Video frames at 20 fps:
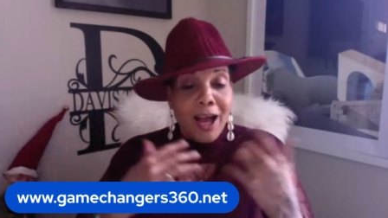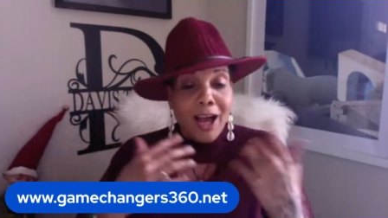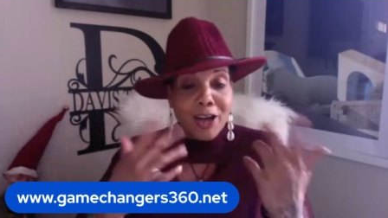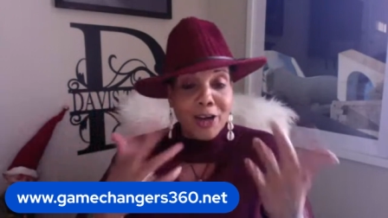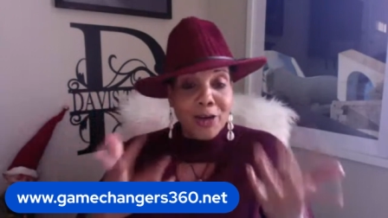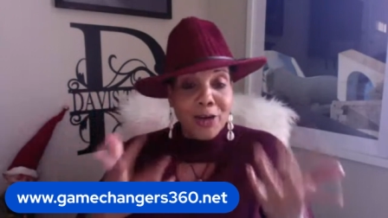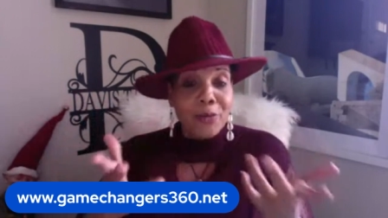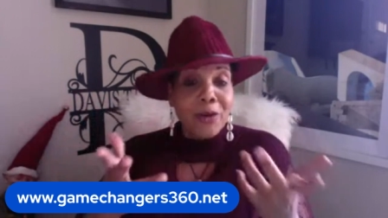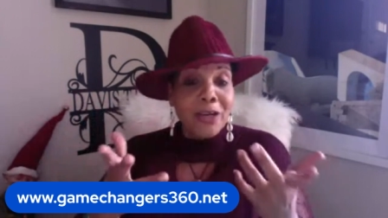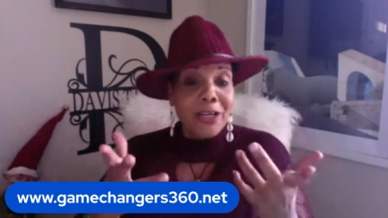a
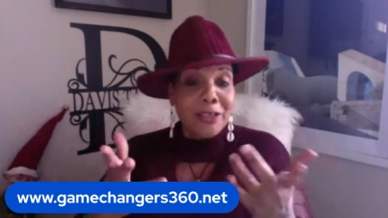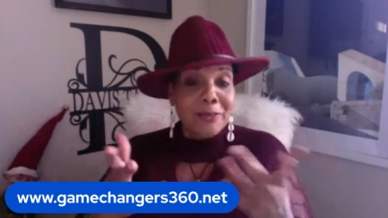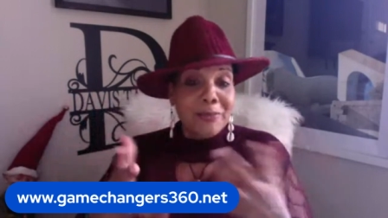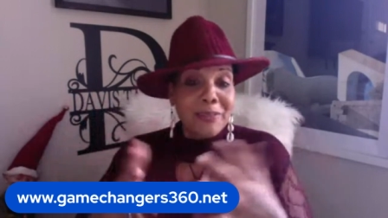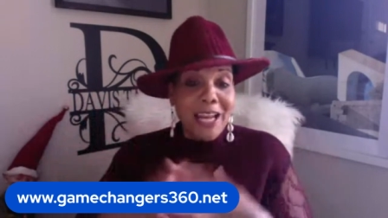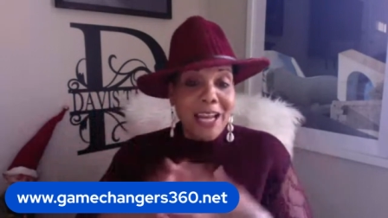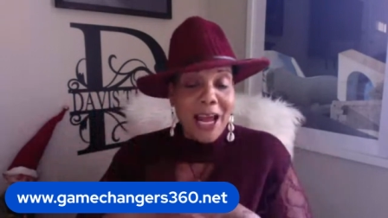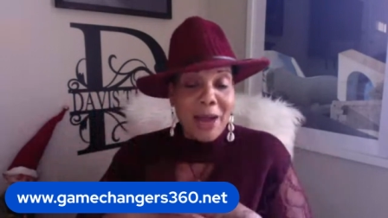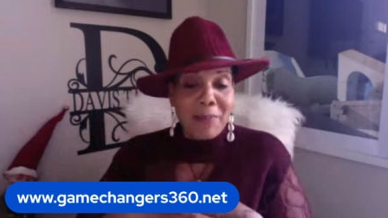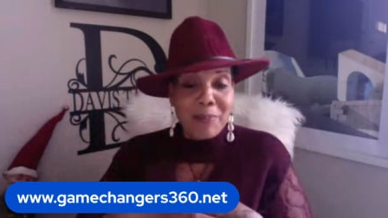curriculum
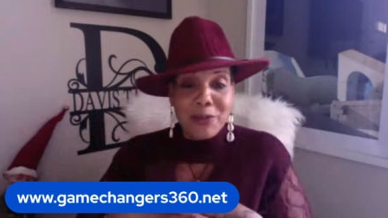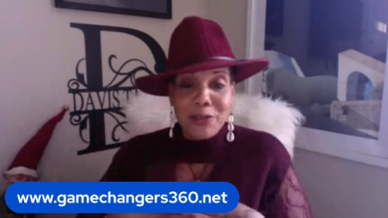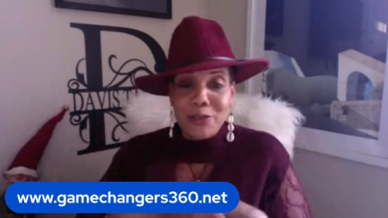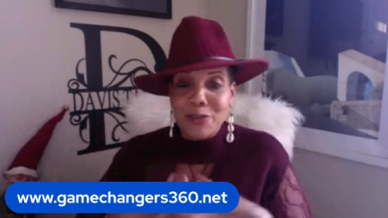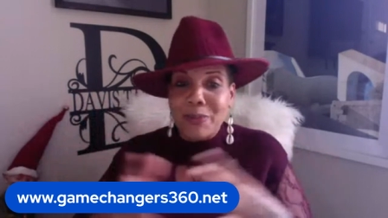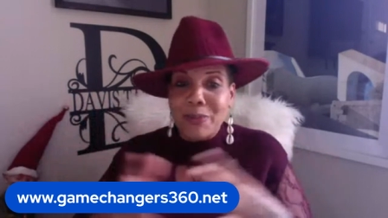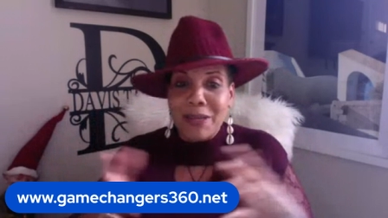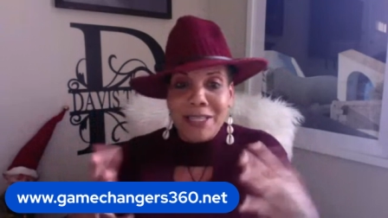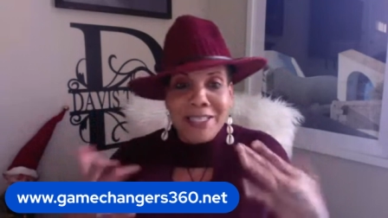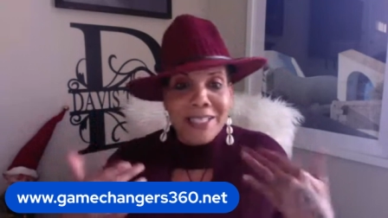that I
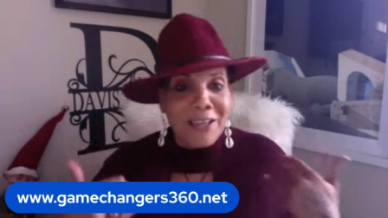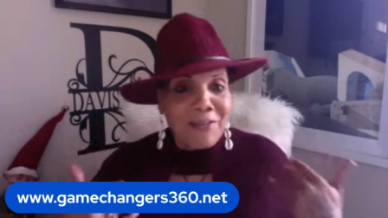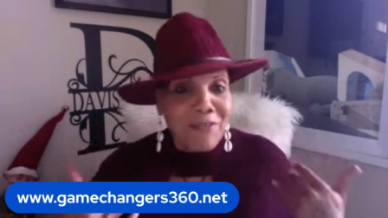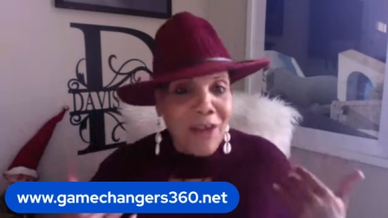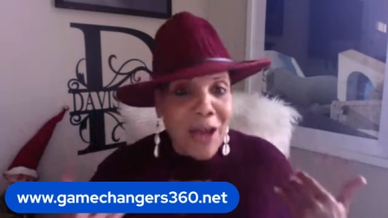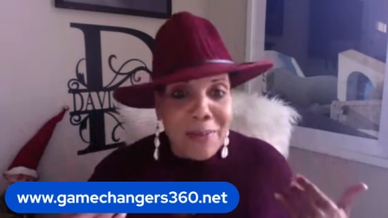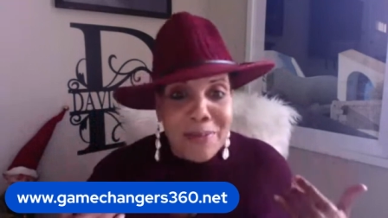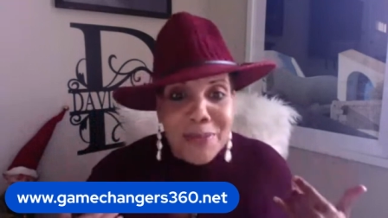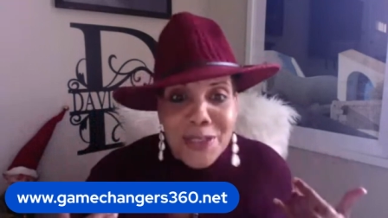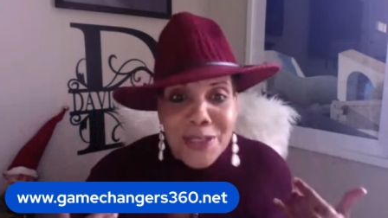produce myself,
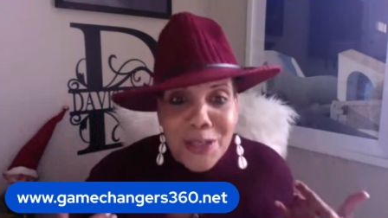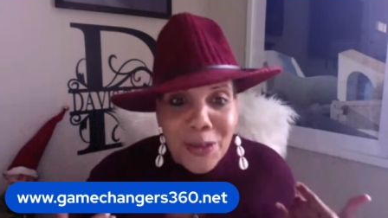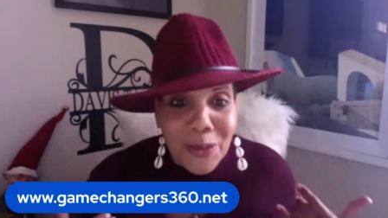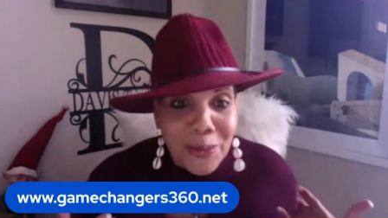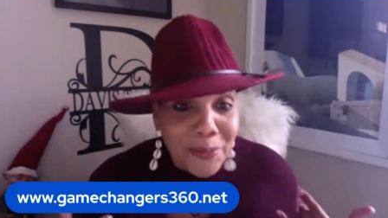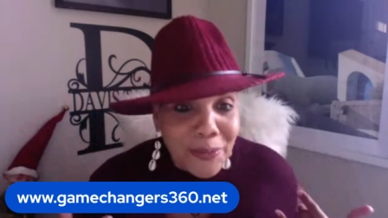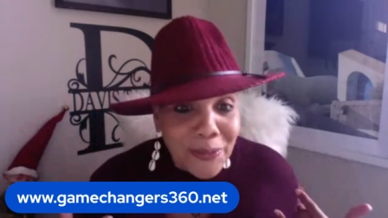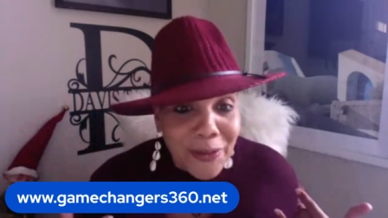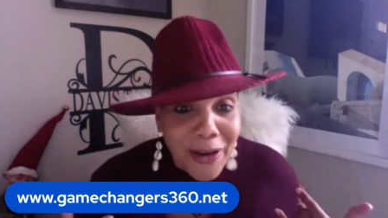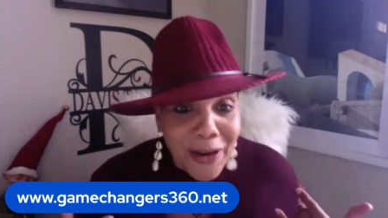I'm so
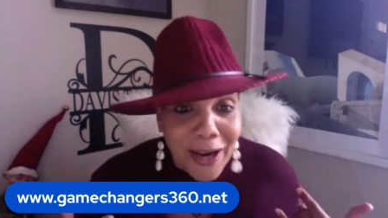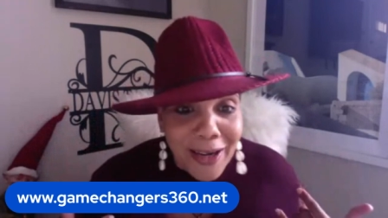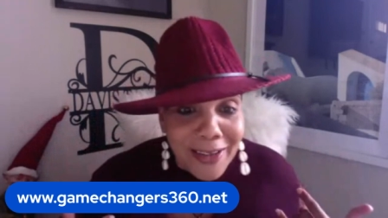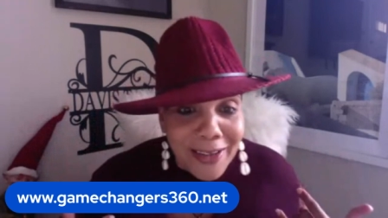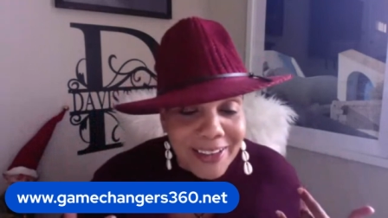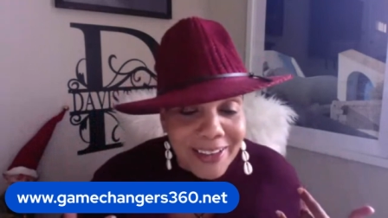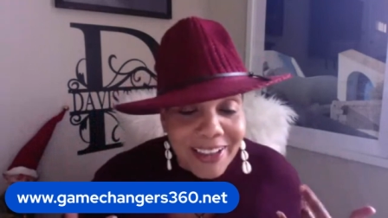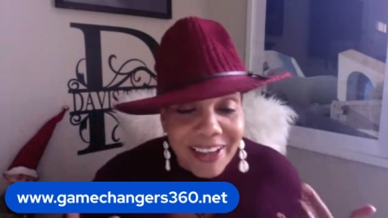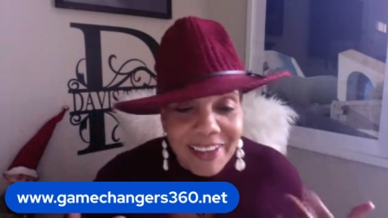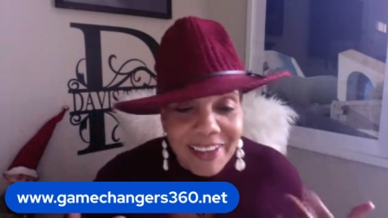proud
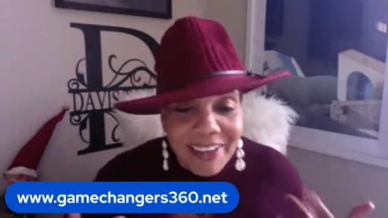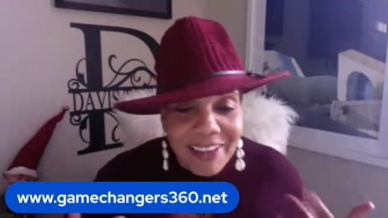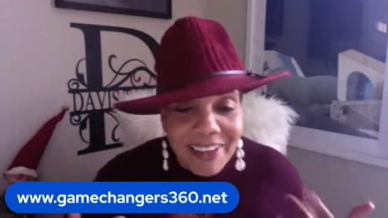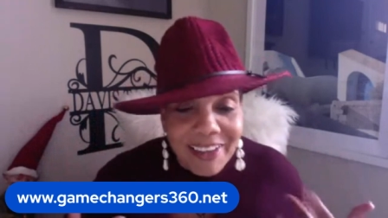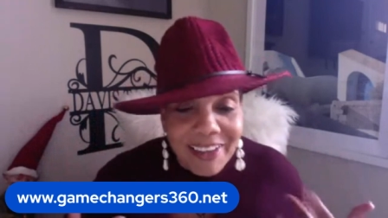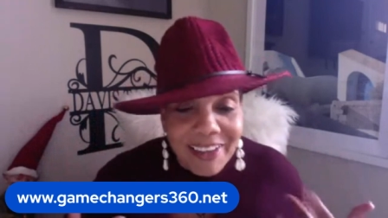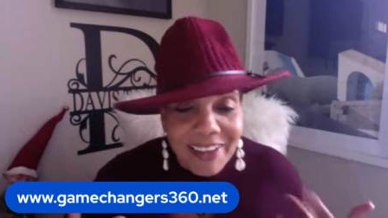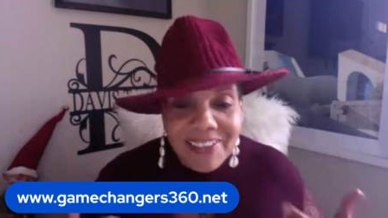of. It's called